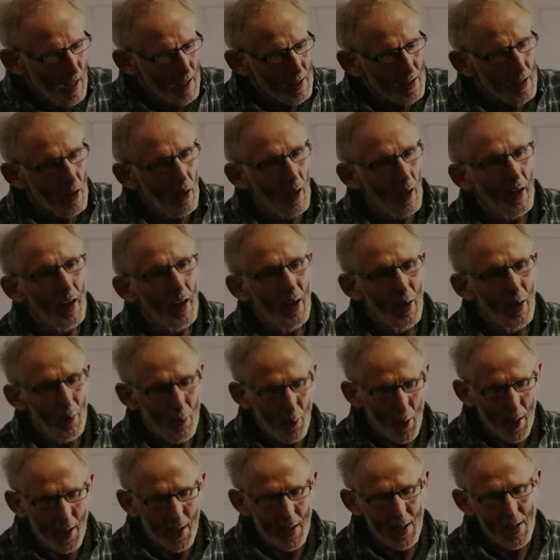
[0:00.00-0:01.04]
So I hope
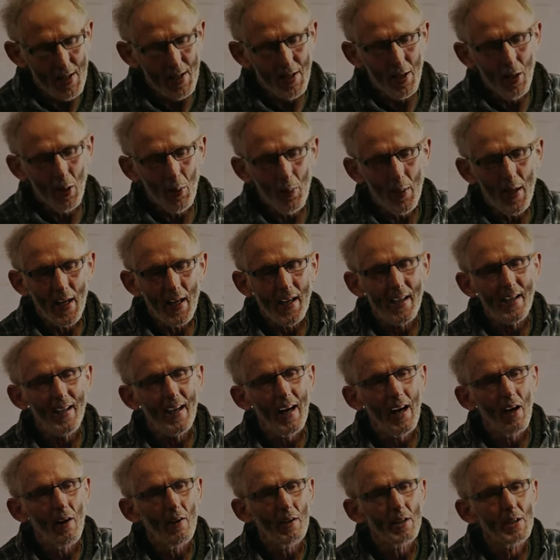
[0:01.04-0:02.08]
we can still be
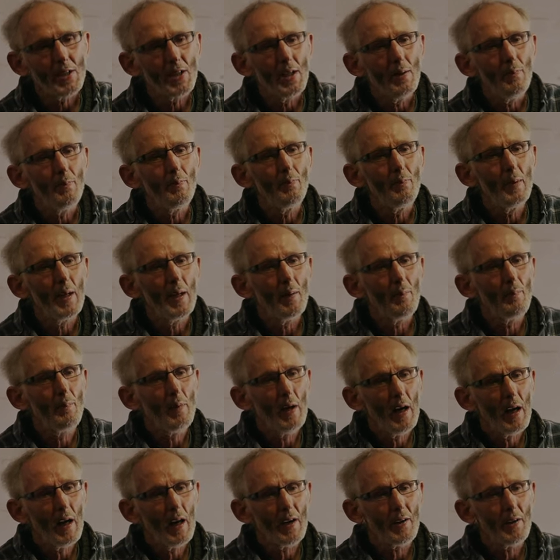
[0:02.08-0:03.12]
encouraged in being
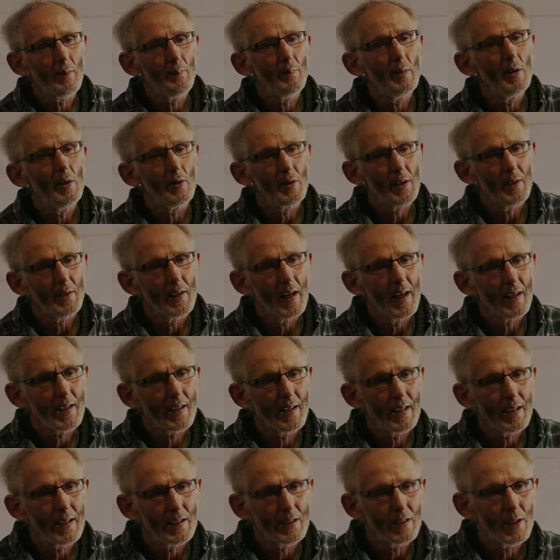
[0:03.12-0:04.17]
part of building that
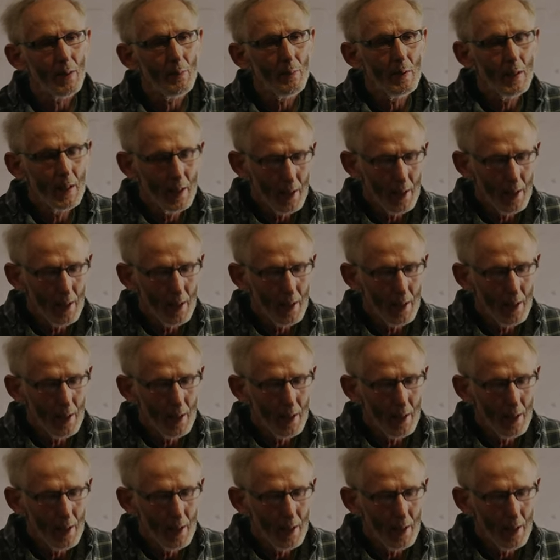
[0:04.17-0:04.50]
kingdom.